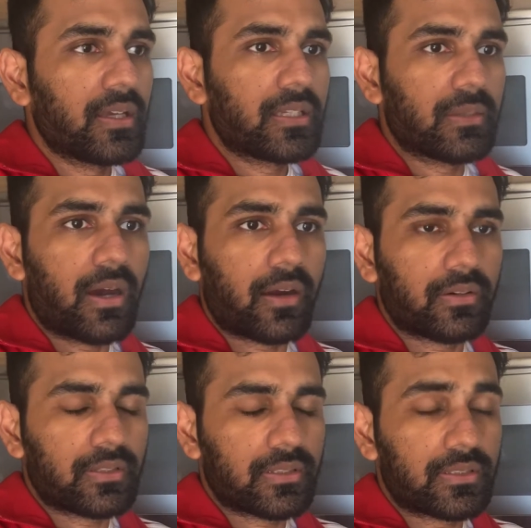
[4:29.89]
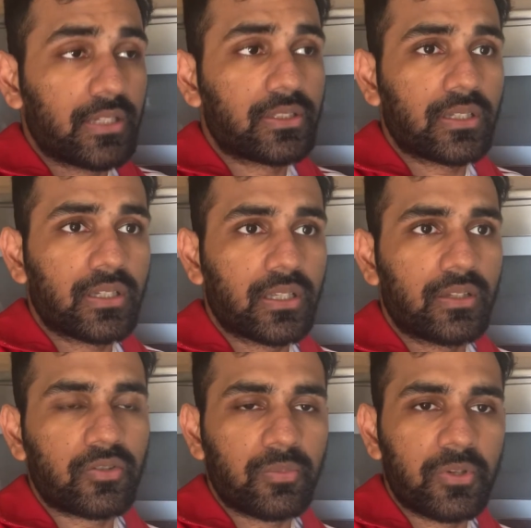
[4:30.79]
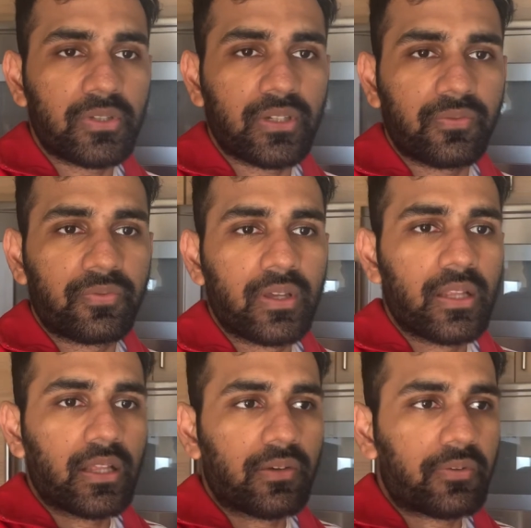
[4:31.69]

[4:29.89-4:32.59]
democratization and distribution of